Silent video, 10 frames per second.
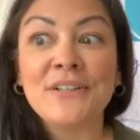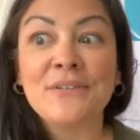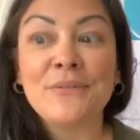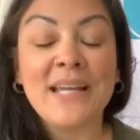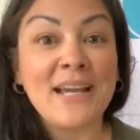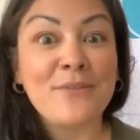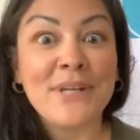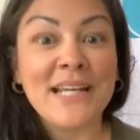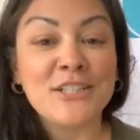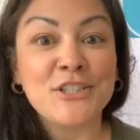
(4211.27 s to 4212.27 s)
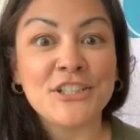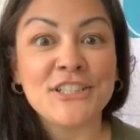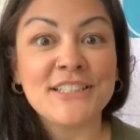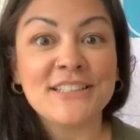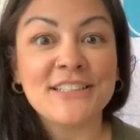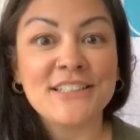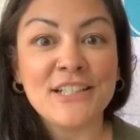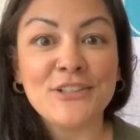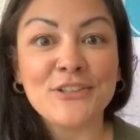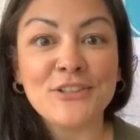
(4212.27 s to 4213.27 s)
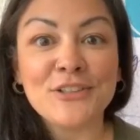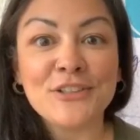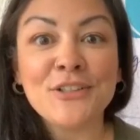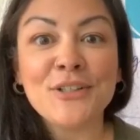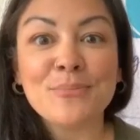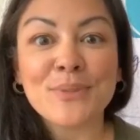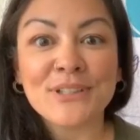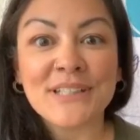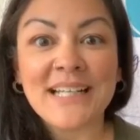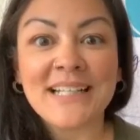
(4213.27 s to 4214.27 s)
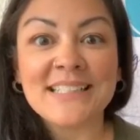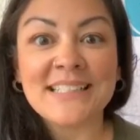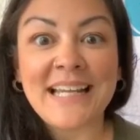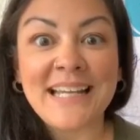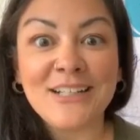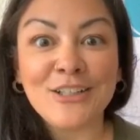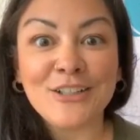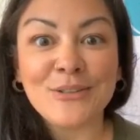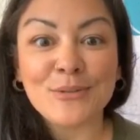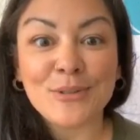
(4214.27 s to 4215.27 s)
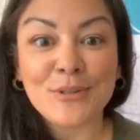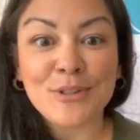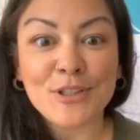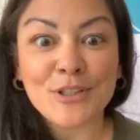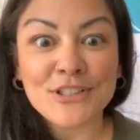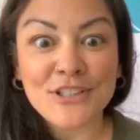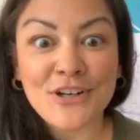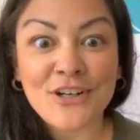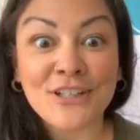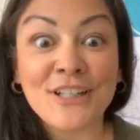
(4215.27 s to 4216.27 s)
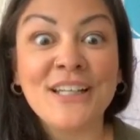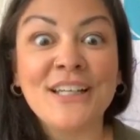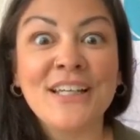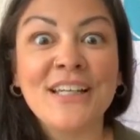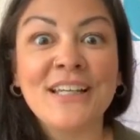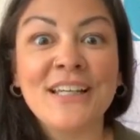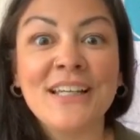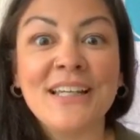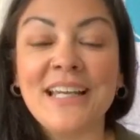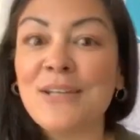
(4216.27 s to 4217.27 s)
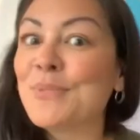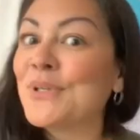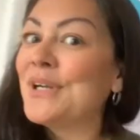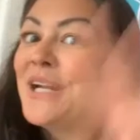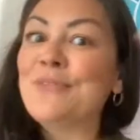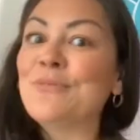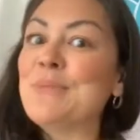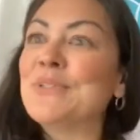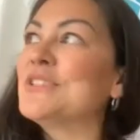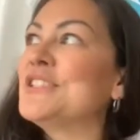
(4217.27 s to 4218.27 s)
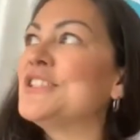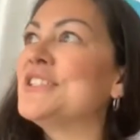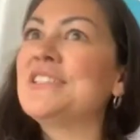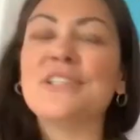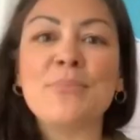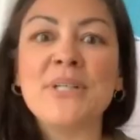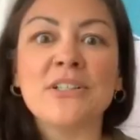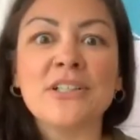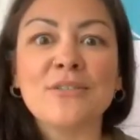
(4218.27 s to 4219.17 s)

We had just done her birthday, sang her song, and rainbows just appeared.